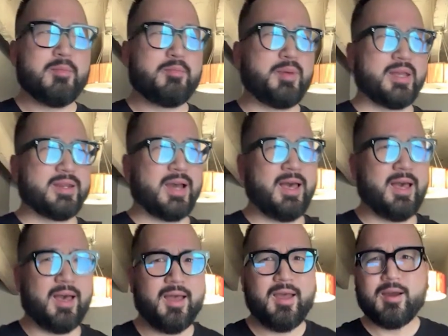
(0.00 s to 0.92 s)
But
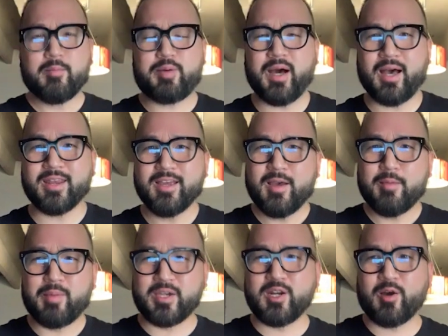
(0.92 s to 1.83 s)
not, but,
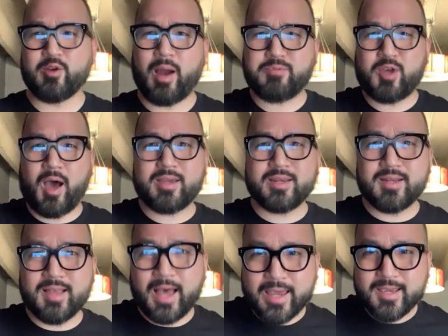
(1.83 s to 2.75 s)
but, you know, I'm talking to,
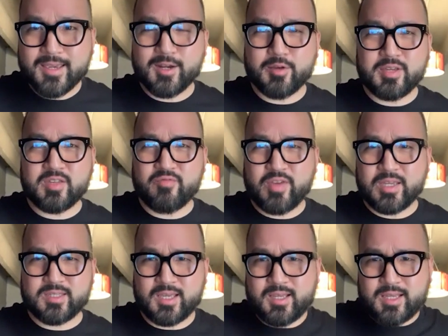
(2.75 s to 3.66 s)
like, you know, these V
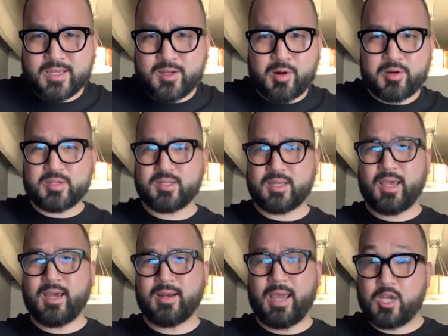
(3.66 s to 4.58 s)
Cs that don't
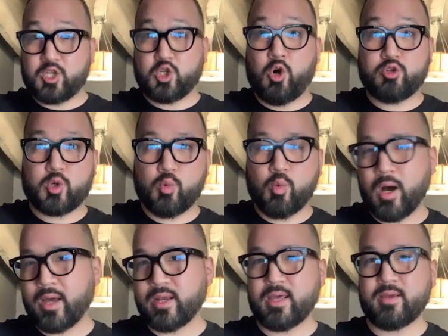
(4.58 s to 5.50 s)
understand Asian culture,
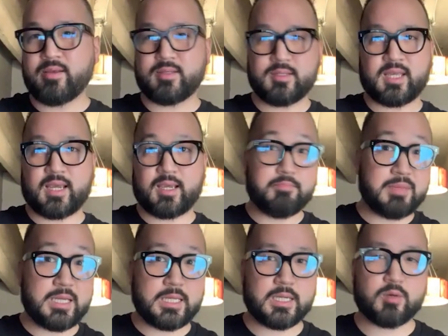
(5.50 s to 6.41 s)
one, and then second,
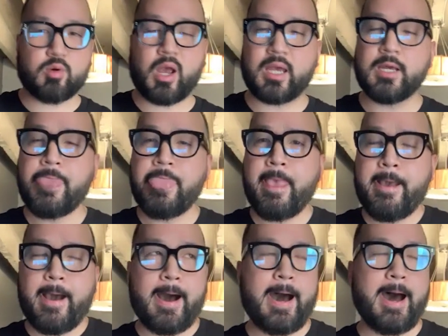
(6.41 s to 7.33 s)
media, right?
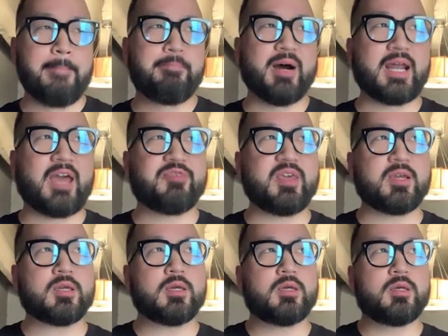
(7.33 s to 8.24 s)
Uh, but I
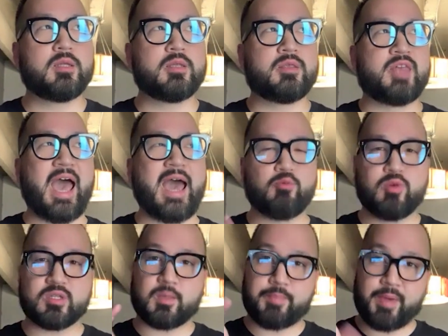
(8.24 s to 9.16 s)
think
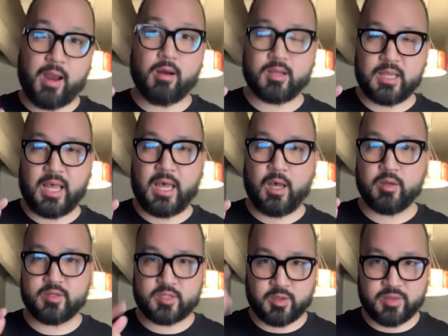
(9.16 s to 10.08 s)
that was the
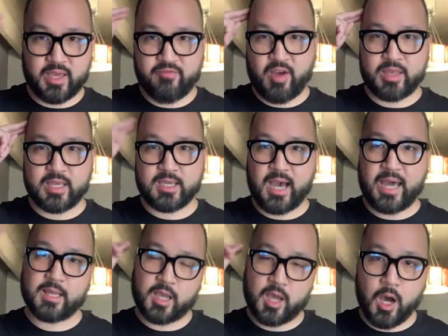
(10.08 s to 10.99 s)
parallel. So they finally
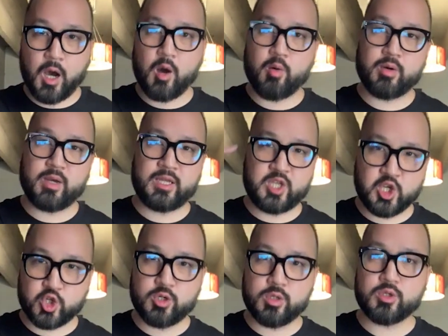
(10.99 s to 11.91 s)
got it. Oh, a
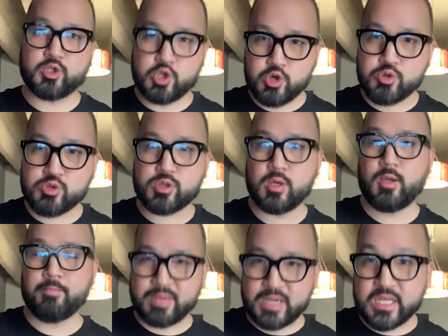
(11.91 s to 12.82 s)
digital
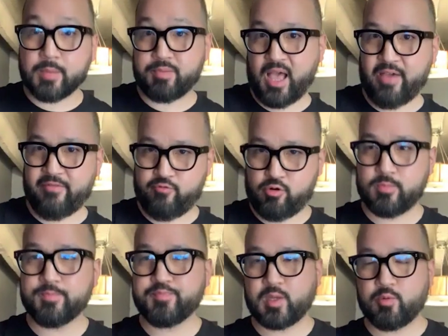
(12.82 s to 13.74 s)
youth media
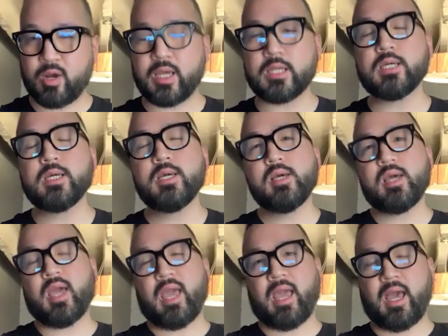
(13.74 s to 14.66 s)
platform, right?
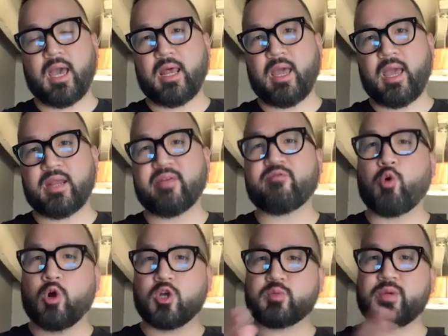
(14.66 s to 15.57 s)
And,
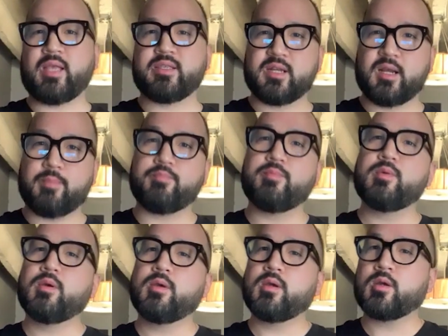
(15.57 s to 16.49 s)
and of course, we ended
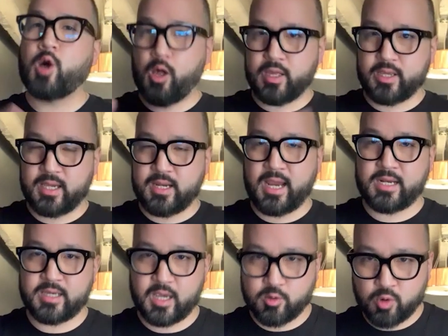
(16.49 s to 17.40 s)
up calling
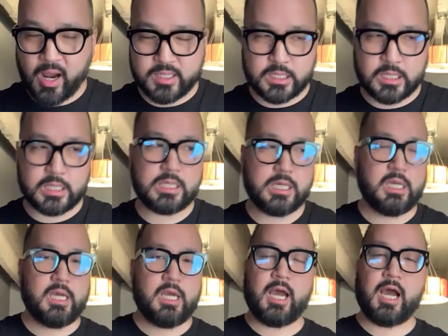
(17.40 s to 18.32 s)
it eighty-eight
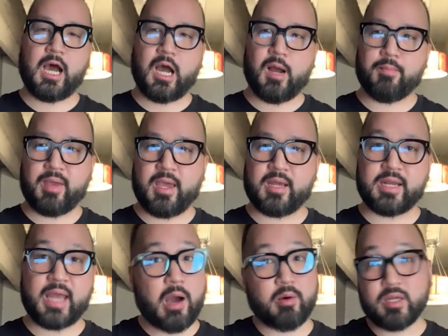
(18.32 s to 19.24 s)
Rising. Um,
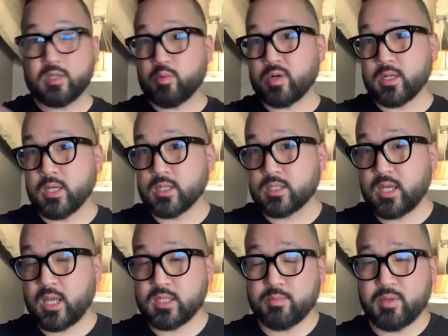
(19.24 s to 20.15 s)
and now it is what it
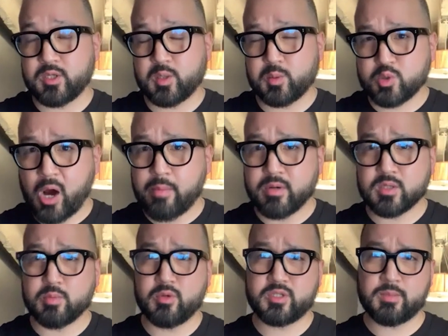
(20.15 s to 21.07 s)
is. Tens of millions of
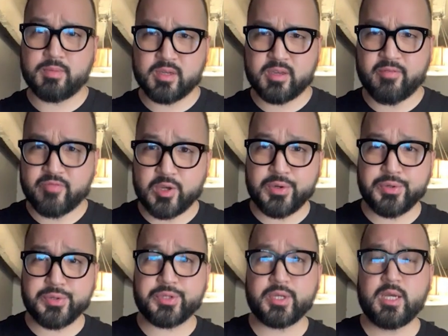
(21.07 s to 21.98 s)
subscribers, multi-billion
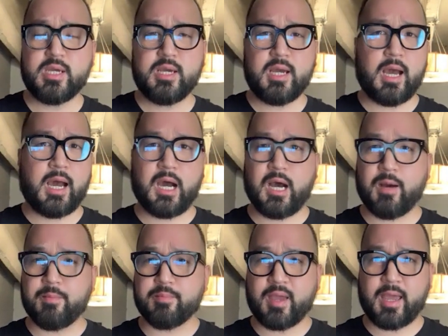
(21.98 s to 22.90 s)
views,
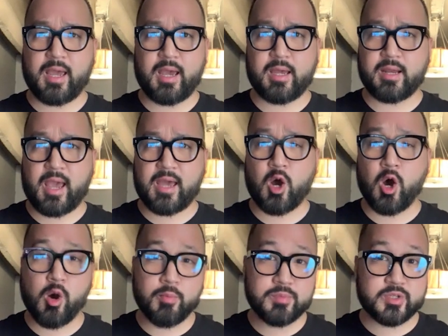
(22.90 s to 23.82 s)
um, and,
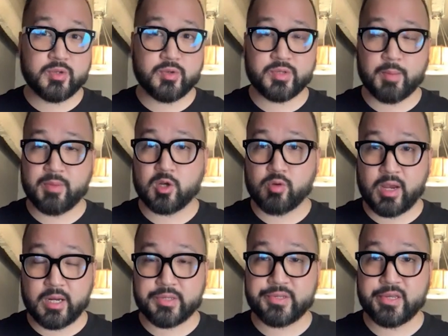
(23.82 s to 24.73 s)
and home to some of
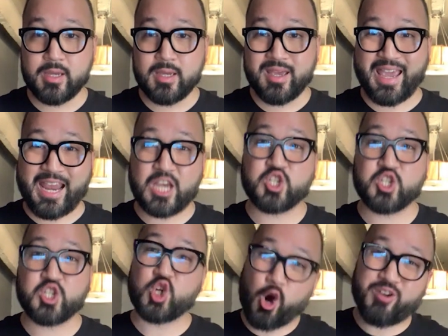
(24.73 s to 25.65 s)
the greatest
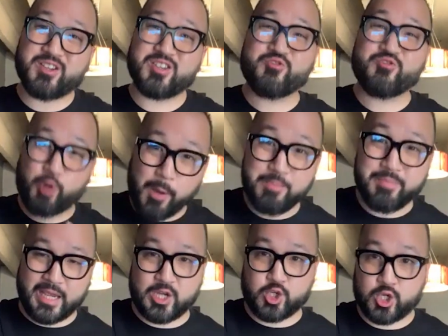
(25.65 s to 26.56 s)
Asian artists
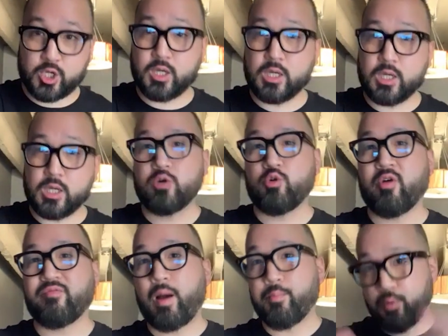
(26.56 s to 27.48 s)
from Asia who
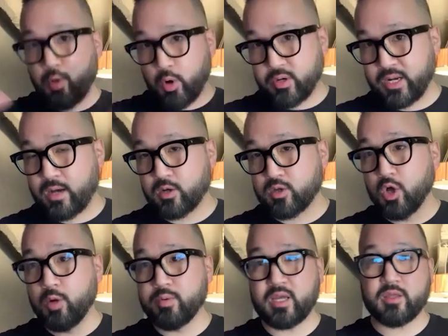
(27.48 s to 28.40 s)
have now broken out
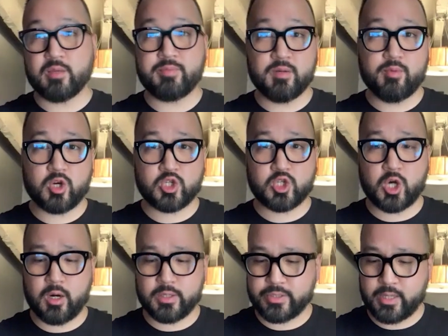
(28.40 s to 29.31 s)
globally on the Billboard
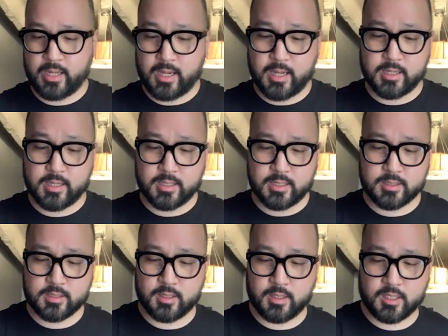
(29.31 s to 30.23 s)
charts. And
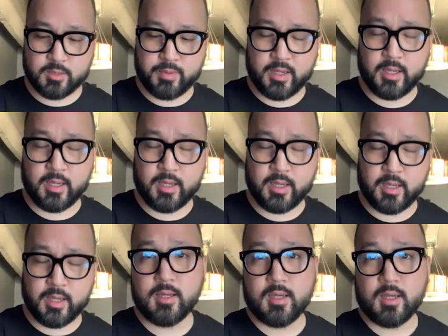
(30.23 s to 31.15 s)
it's, it's been,
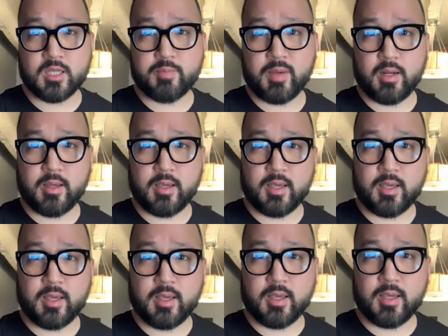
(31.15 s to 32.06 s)
it's been, it's been
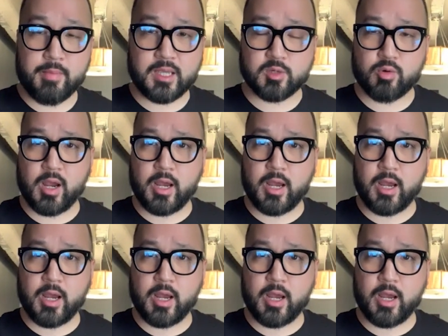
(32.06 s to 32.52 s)
an amazing ride.